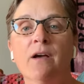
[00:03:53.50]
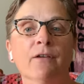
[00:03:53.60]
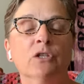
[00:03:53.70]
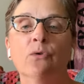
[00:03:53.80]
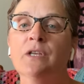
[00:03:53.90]

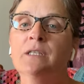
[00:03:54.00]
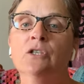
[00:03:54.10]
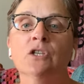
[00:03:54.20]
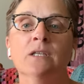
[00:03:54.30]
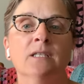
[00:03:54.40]
So this
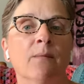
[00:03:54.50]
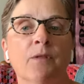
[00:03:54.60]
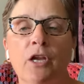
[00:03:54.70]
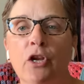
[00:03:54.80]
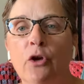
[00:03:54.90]
is just
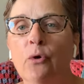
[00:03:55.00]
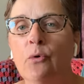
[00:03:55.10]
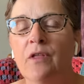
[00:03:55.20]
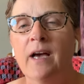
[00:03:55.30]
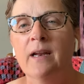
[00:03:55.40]
something new
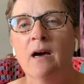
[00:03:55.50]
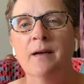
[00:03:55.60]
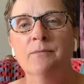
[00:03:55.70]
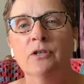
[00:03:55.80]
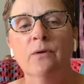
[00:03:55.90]
that
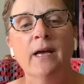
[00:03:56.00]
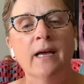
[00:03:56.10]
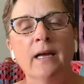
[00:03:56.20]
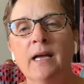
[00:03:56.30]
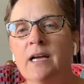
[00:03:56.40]
I'm
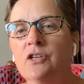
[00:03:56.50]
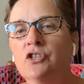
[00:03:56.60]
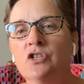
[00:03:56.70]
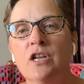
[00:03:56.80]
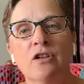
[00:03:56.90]
doing
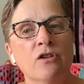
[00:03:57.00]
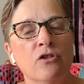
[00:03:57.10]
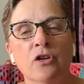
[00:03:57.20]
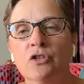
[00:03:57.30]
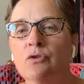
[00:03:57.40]

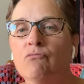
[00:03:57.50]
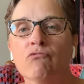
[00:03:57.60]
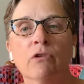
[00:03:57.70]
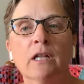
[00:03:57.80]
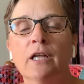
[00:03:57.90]
there's
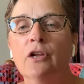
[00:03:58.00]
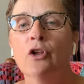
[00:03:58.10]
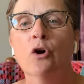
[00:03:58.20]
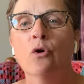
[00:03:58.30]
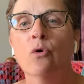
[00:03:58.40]
really
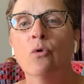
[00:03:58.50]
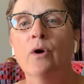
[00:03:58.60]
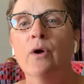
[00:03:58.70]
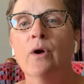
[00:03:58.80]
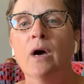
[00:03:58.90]
no
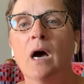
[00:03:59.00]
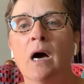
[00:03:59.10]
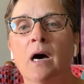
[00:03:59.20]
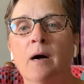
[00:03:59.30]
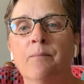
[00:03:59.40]

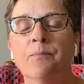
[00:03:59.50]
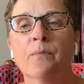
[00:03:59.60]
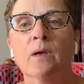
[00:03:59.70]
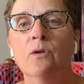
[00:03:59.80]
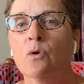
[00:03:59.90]
um,
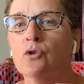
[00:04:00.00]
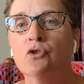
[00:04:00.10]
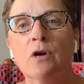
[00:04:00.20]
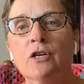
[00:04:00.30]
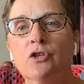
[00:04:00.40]
no
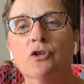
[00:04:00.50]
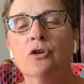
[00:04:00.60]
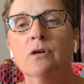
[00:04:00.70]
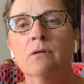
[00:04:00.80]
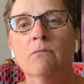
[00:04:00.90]

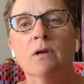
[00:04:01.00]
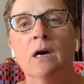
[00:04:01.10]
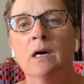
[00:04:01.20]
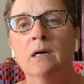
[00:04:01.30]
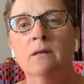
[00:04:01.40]
structure
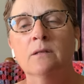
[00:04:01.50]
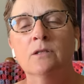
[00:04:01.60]
uh,